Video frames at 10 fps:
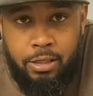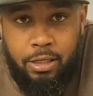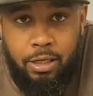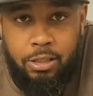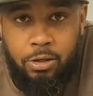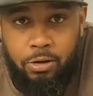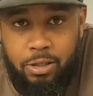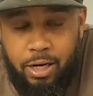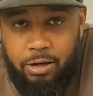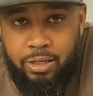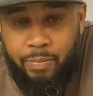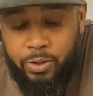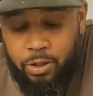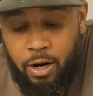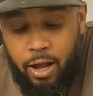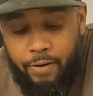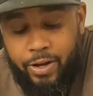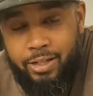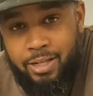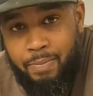to get to your desired temperature. I've
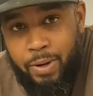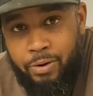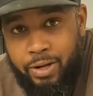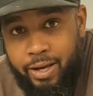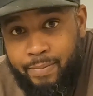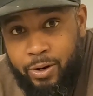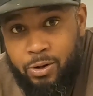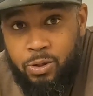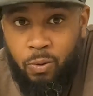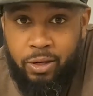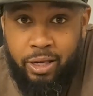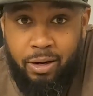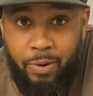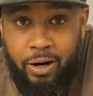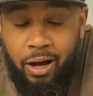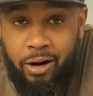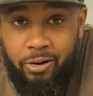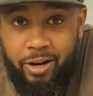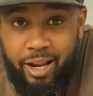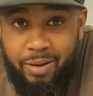got a 10-pound ham here, so we're thinking about
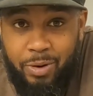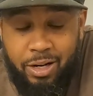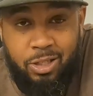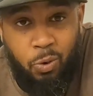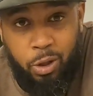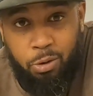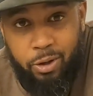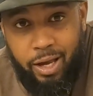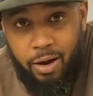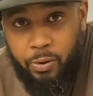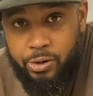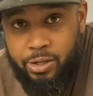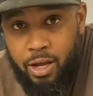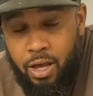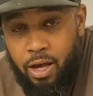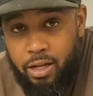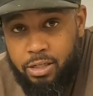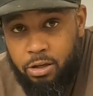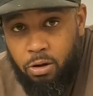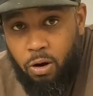180 minutes or 3 hours
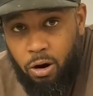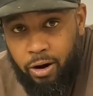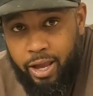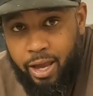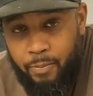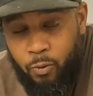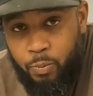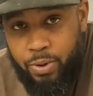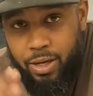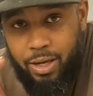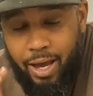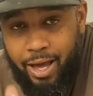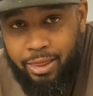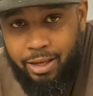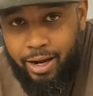until our ham will be at the